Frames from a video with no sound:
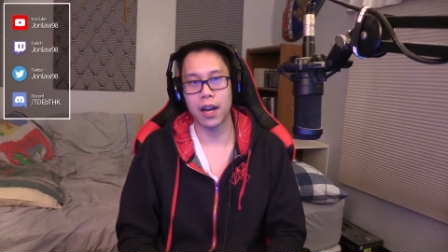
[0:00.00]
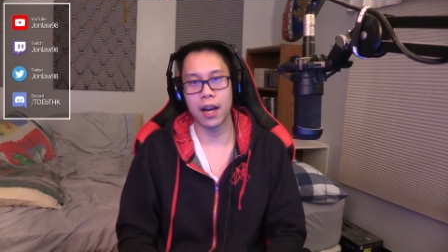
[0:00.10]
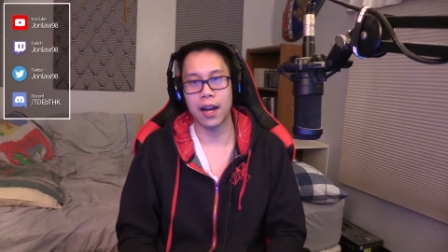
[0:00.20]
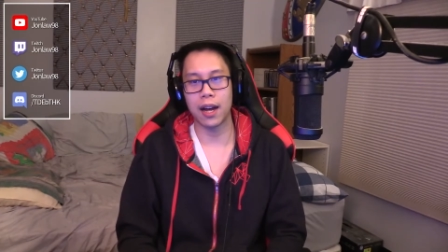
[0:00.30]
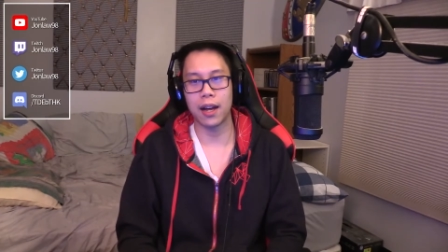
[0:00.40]

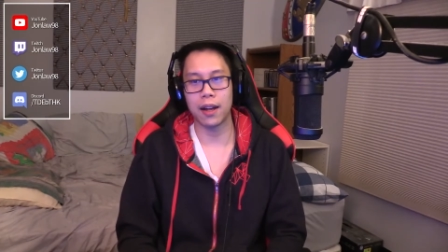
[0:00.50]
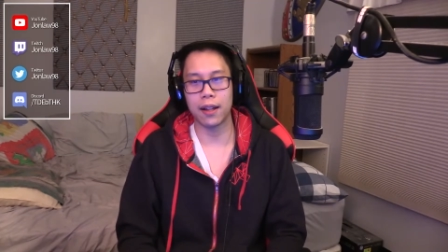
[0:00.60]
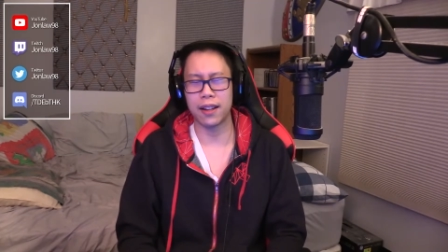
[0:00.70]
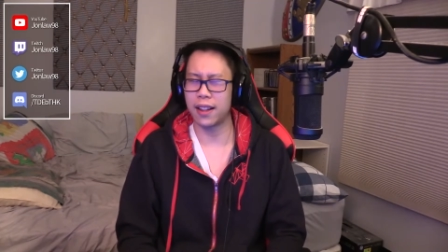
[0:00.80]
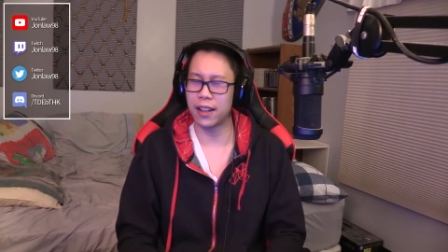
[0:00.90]

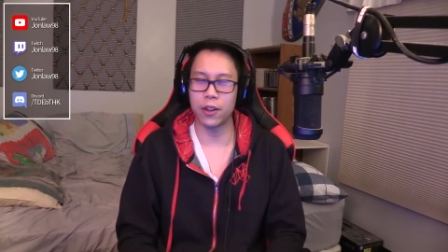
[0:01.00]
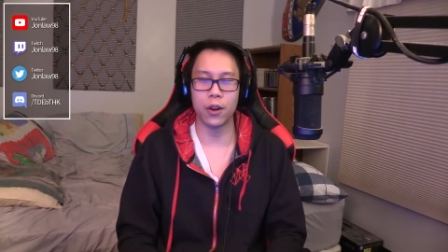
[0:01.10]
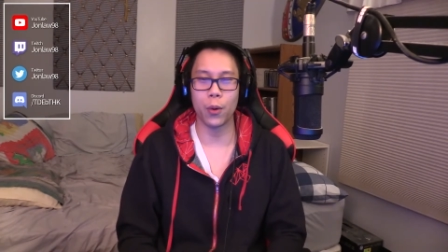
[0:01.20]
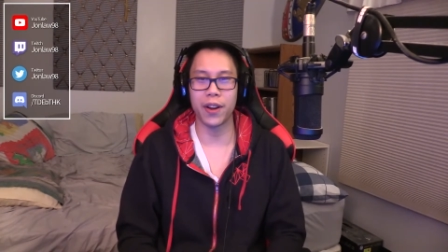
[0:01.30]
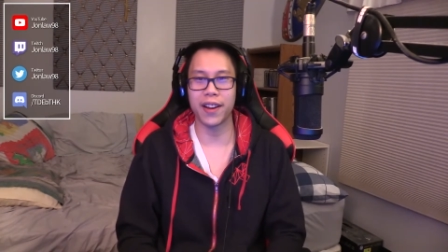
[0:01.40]
I think you
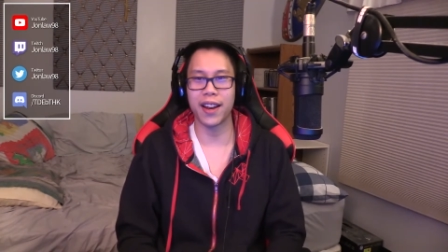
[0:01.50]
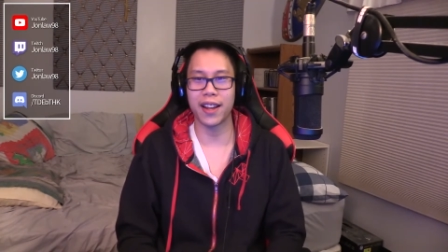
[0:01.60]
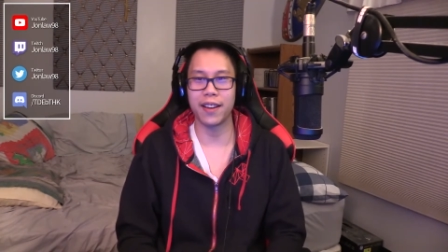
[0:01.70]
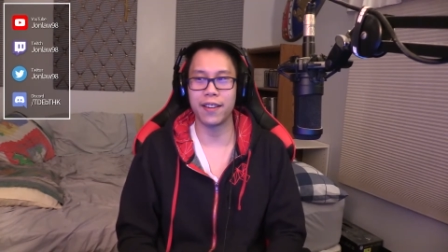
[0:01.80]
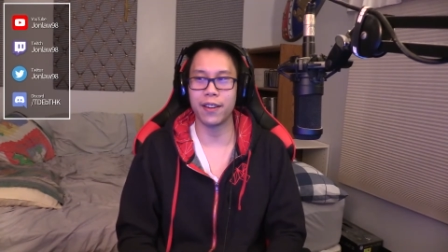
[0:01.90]
know what you're getting
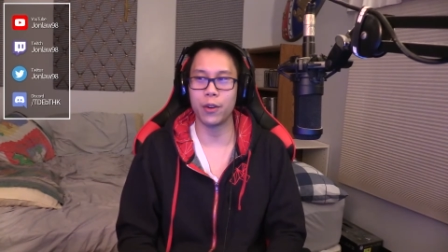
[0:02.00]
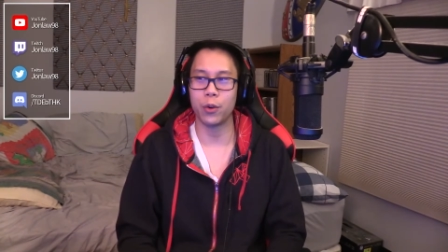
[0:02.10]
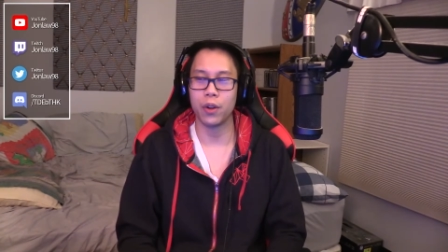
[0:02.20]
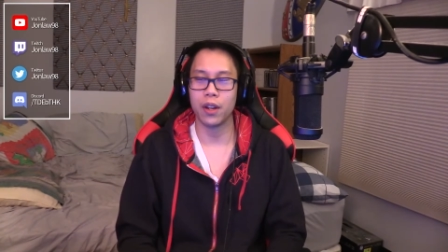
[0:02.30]
into.